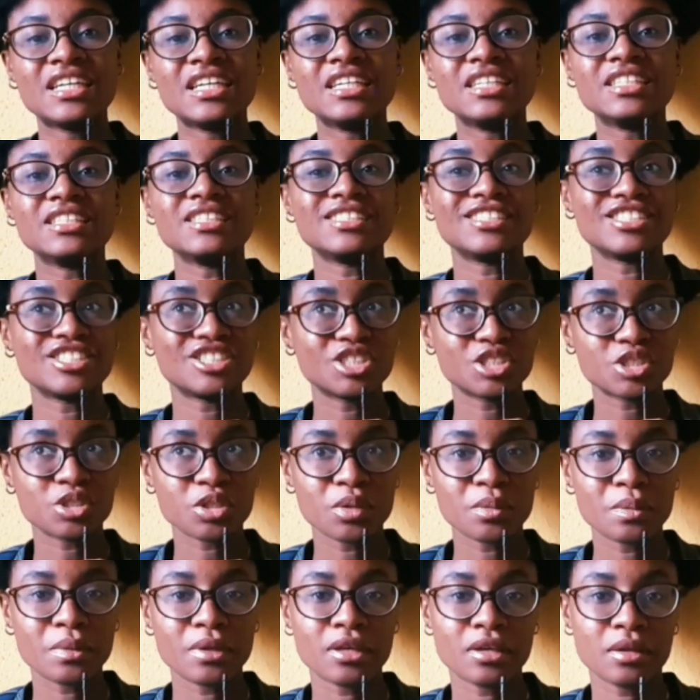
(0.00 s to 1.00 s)
in the
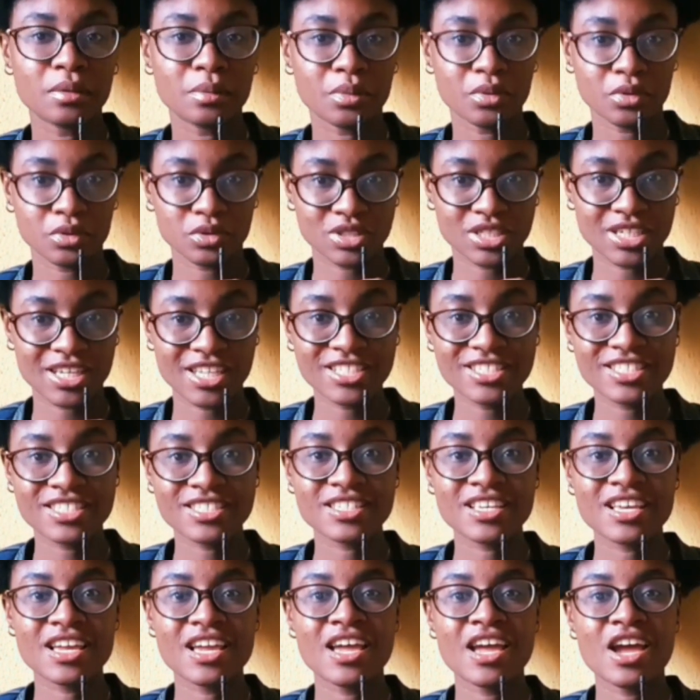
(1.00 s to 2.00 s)
decision-making
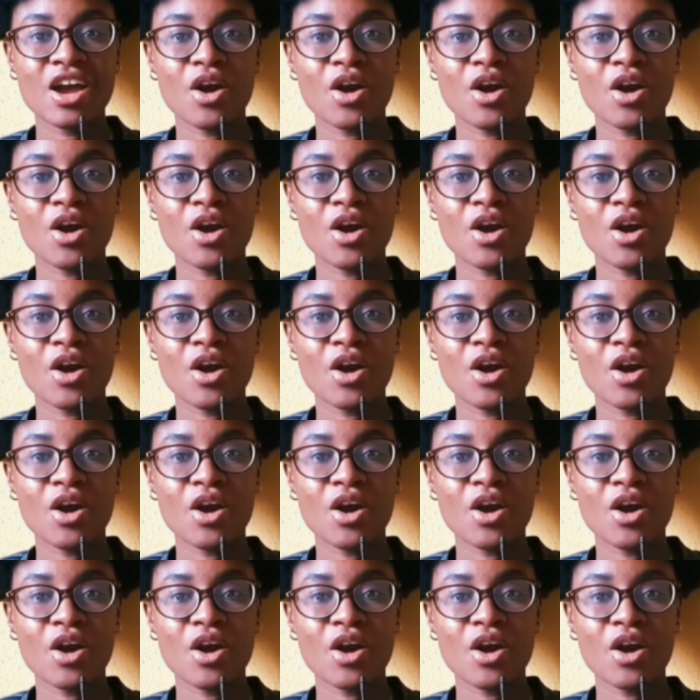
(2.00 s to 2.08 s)
process